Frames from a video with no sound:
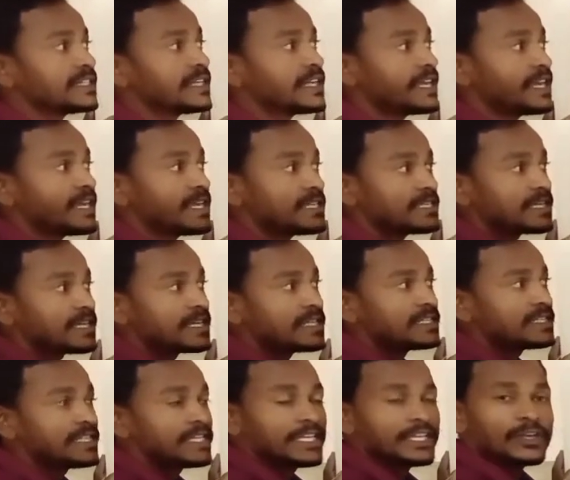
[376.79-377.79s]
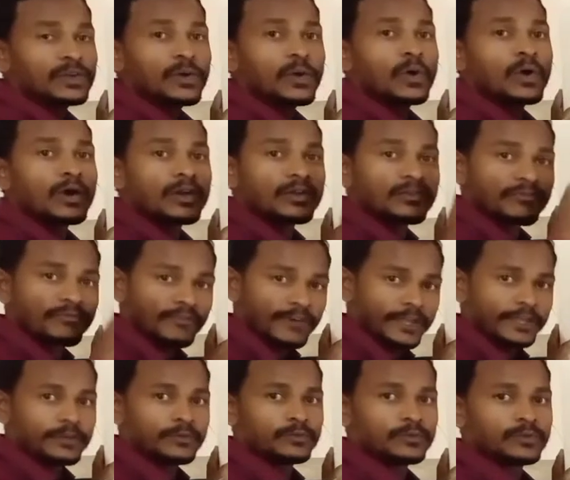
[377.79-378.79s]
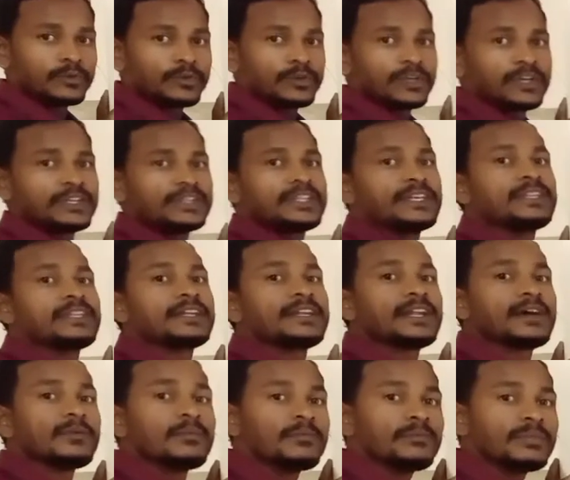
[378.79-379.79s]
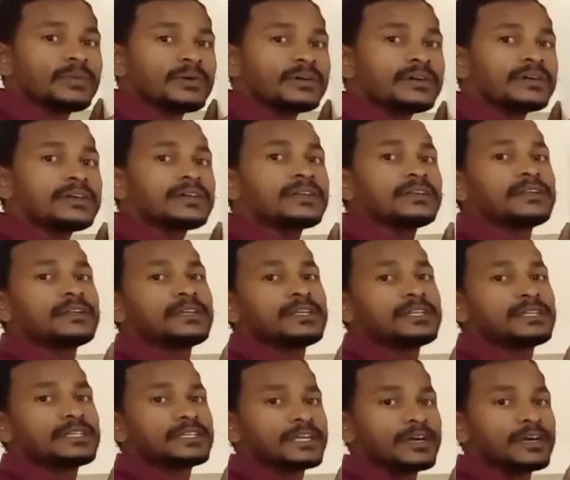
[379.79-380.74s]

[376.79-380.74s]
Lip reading: is 0 or 5, then the number is